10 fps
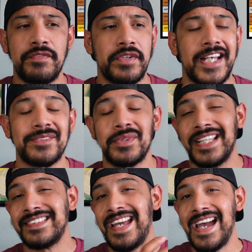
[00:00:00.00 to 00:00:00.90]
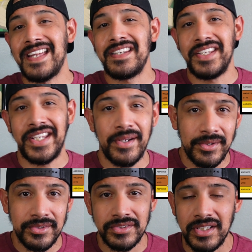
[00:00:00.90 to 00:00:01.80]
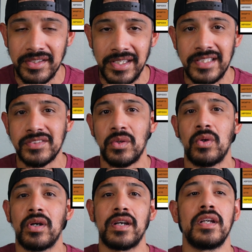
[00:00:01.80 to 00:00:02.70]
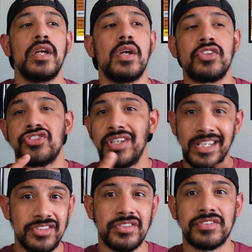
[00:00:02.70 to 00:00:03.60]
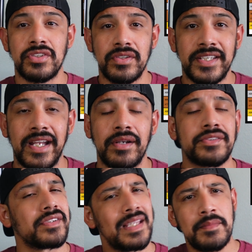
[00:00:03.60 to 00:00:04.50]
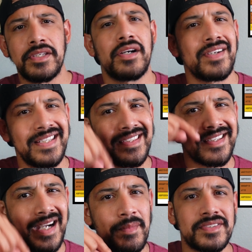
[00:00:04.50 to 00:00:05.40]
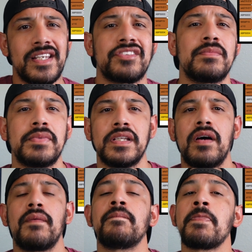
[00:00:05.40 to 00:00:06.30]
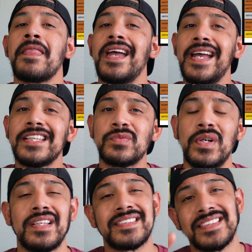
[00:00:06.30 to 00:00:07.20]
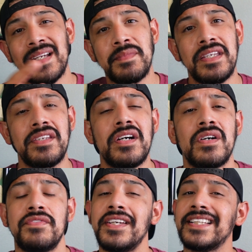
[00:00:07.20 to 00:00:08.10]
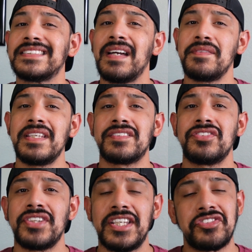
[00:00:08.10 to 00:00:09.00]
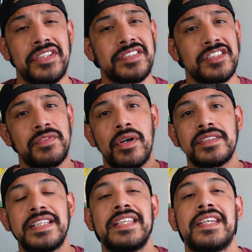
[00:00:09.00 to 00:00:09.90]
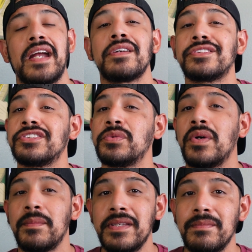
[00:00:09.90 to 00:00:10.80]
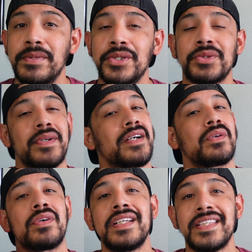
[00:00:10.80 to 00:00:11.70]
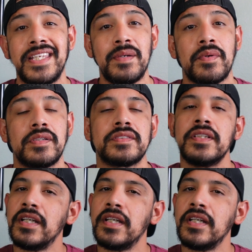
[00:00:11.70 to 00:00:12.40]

If you guys would like to add any characters on this or change a certain character, let me know in the comment section below. As well as let me know if you guys have any suggestions as far as any characters you want me to build around or any keywords.